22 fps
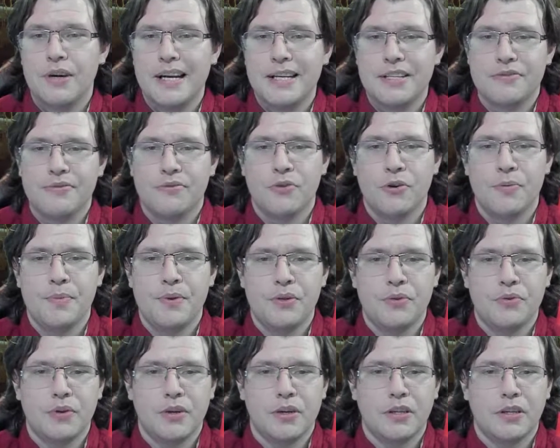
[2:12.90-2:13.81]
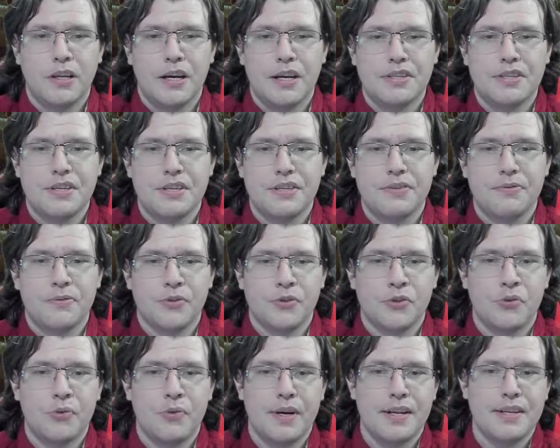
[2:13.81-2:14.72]
Transform into a Colossus
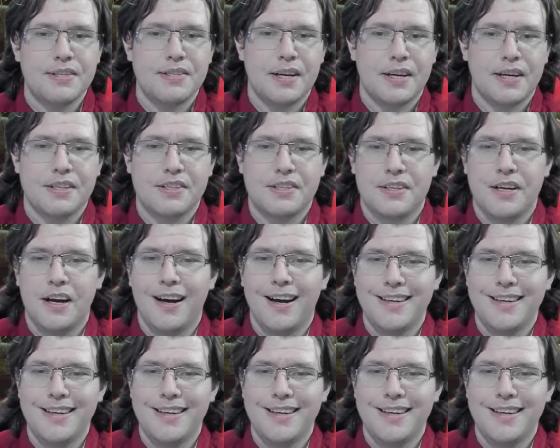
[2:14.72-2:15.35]
for 20 seconds,